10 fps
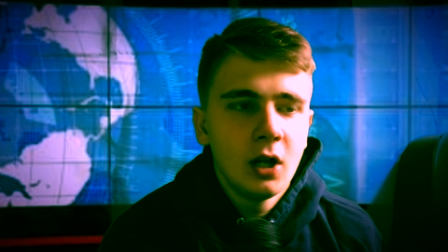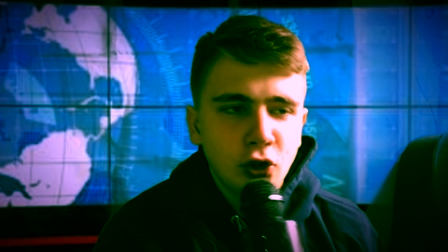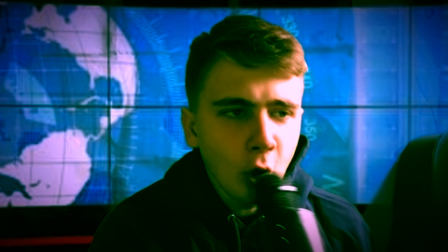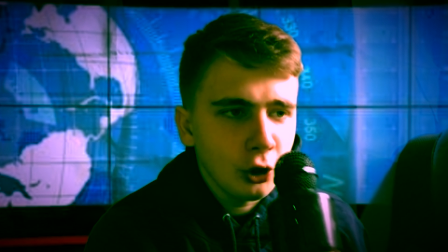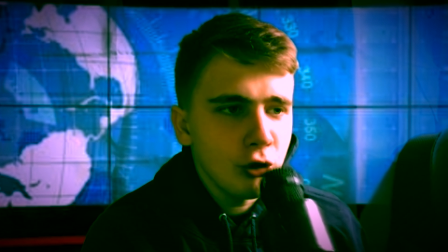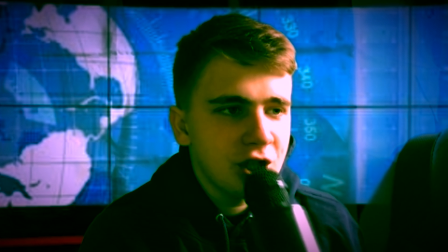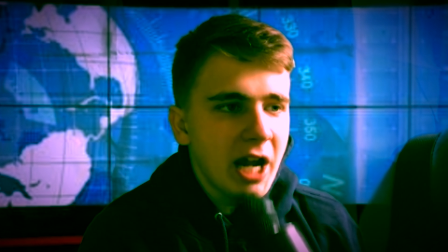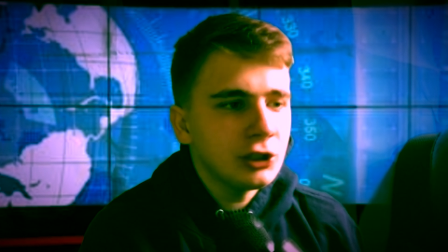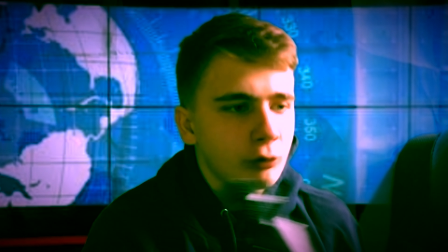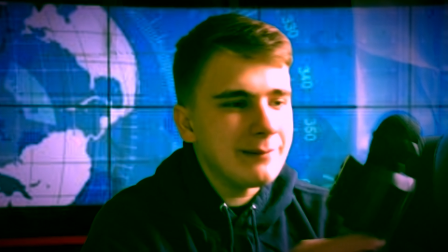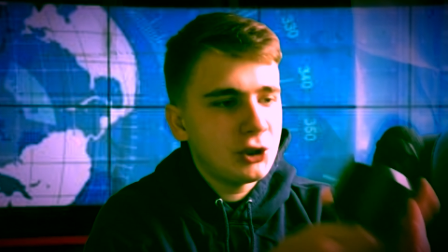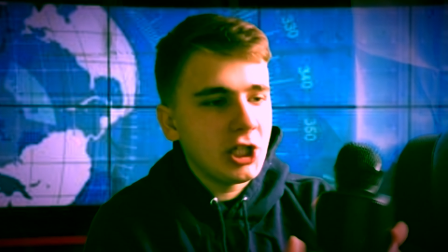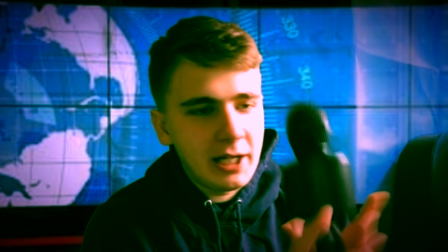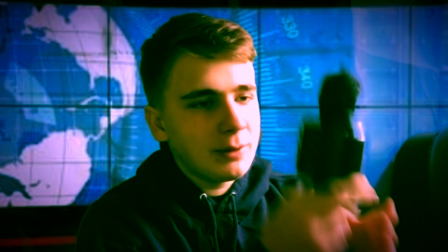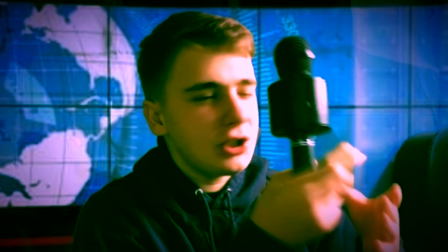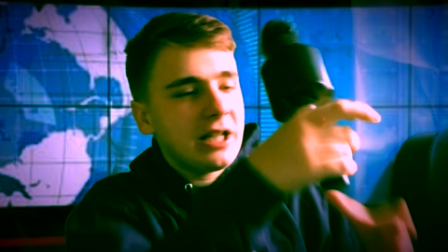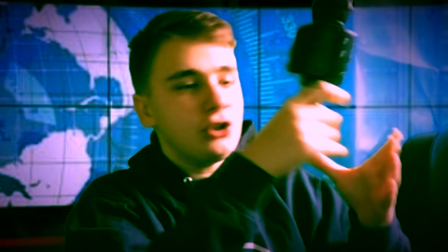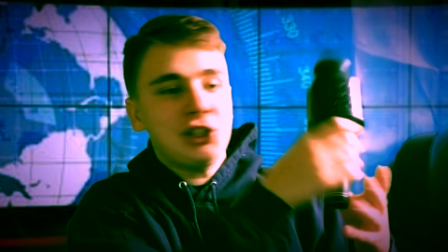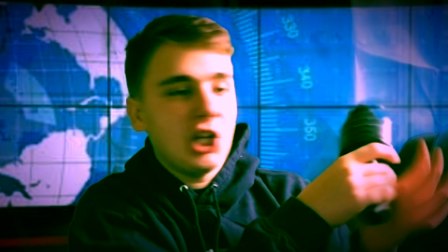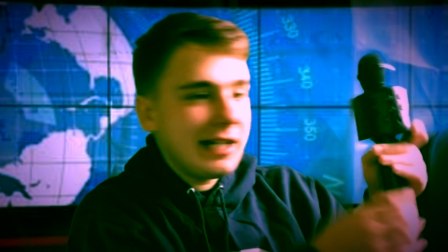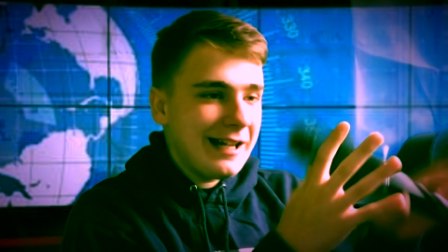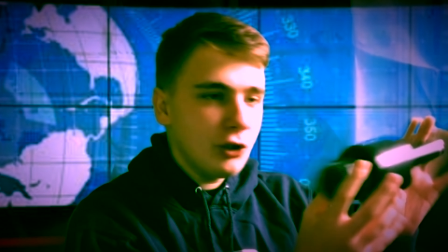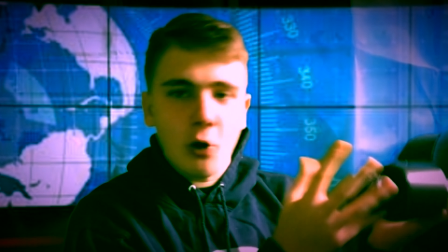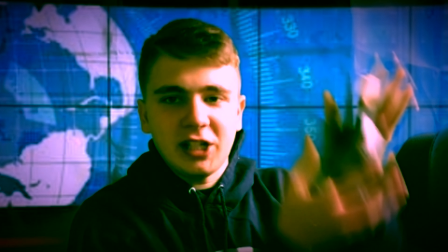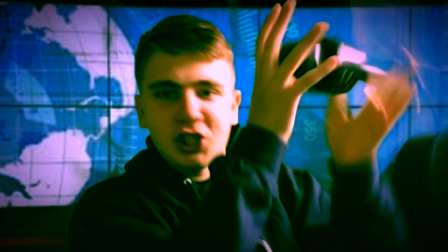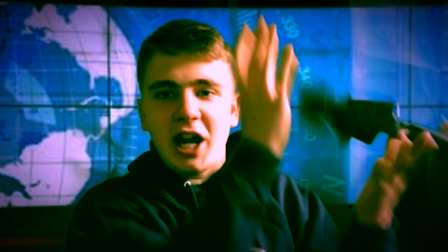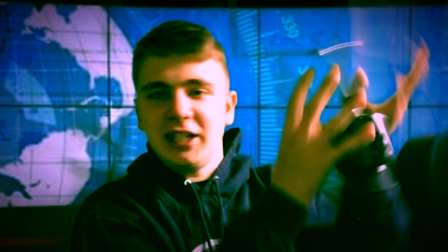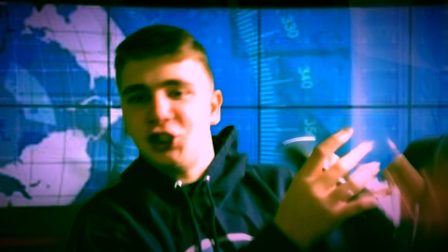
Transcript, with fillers: Don't you say Dream cheated, because he didn't cheat, even though he said he